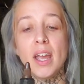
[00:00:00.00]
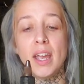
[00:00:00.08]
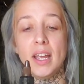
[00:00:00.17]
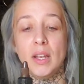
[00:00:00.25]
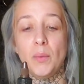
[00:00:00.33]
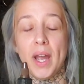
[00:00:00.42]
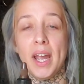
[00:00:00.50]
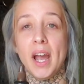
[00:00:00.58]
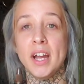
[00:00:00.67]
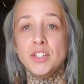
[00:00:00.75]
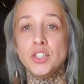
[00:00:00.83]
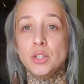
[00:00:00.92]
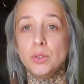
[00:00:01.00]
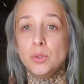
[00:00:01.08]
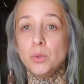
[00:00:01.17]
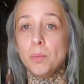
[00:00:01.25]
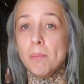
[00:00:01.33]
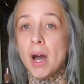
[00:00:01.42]
Anyway, I
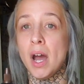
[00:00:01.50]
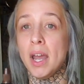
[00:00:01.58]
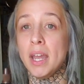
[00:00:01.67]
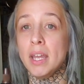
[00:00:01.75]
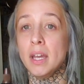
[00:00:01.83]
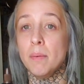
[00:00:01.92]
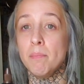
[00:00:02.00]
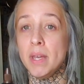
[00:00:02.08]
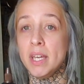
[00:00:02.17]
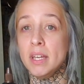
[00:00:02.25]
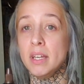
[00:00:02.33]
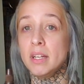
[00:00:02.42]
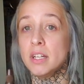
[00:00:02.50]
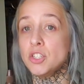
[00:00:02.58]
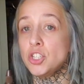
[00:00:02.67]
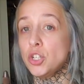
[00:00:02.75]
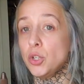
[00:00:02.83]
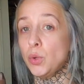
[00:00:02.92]
do my mid
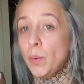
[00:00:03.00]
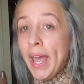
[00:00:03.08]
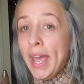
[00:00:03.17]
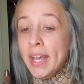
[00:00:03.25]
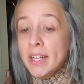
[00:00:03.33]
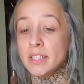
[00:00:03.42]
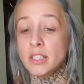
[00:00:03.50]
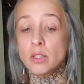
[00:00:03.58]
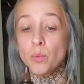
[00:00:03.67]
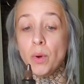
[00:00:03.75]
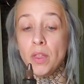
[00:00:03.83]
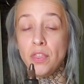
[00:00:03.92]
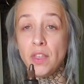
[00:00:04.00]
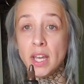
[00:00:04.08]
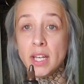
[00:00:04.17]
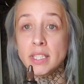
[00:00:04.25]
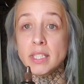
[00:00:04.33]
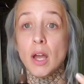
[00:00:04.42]
to ends with
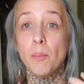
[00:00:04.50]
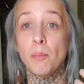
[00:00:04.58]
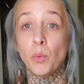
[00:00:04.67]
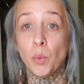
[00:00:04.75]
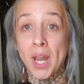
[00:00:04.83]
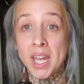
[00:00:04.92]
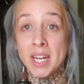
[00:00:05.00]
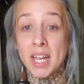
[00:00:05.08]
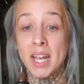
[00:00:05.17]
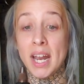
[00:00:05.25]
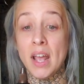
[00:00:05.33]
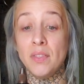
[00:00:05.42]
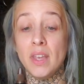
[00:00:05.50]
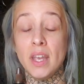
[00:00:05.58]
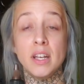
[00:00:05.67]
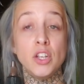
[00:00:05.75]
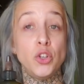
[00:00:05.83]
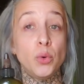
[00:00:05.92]
this, braid it, and
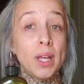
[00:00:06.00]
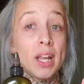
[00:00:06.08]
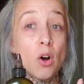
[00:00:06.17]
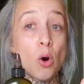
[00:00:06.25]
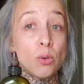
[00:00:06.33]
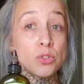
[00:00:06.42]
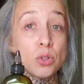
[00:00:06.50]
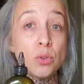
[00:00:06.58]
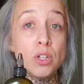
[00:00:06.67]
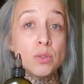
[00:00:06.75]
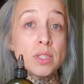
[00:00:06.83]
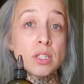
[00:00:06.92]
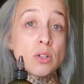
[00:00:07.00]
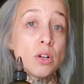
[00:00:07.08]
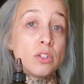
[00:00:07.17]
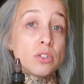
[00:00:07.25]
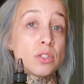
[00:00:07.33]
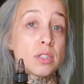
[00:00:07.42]
then you can also use this
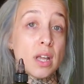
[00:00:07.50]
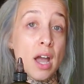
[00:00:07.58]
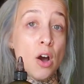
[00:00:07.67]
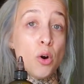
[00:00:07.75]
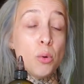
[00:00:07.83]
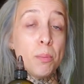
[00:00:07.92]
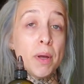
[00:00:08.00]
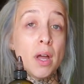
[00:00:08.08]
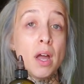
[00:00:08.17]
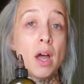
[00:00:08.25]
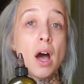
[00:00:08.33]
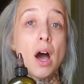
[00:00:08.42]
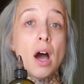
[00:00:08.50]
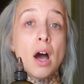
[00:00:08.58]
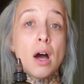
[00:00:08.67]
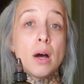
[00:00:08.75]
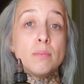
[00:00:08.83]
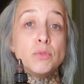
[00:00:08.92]
on your scalp
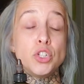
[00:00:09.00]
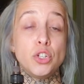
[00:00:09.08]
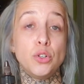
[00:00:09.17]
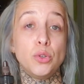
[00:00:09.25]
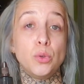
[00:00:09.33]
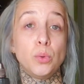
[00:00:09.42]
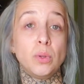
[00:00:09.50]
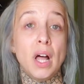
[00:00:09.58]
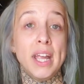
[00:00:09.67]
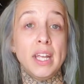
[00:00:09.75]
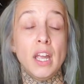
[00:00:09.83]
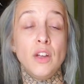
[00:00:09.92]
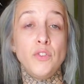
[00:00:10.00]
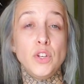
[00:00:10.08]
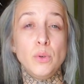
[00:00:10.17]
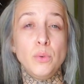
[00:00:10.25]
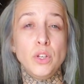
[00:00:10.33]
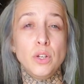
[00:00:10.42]
to, like, if
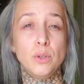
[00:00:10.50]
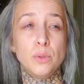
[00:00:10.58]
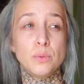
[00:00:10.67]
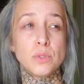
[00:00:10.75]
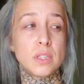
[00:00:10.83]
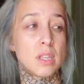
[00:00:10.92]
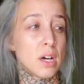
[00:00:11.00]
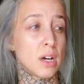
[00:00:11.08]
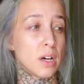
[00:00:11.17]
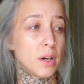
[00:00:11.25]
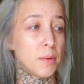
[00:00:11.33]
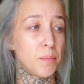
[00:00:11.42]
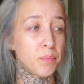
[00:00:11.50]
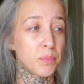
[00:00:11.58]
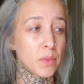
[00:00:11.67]
you use the